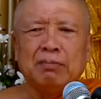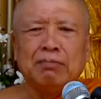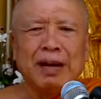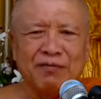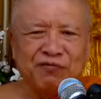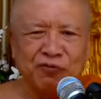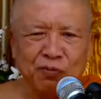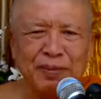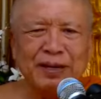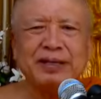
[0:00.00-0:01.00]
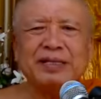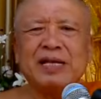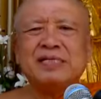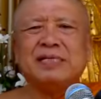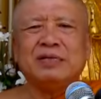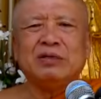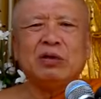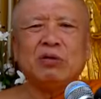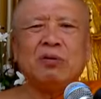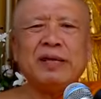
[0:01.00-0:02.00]
mindful meditation,
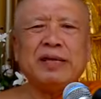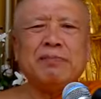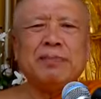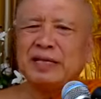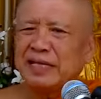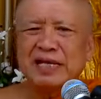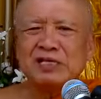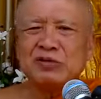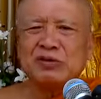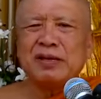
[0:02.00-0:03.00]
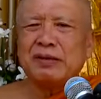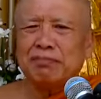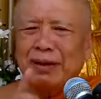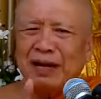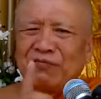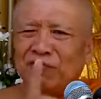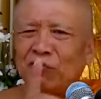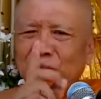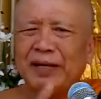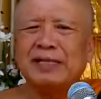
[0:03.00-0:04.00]
not only meditation, only
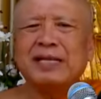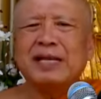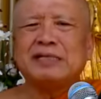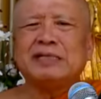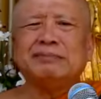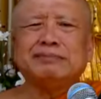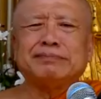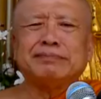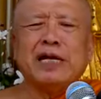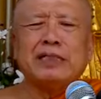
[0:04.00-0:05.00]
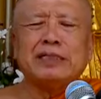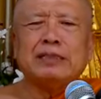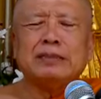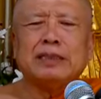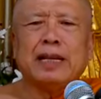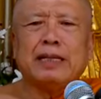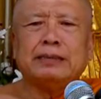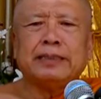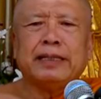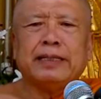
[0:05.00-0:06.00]
mindful meditation, attention and
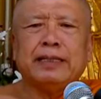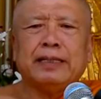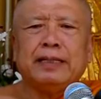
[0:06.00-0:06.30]
sense.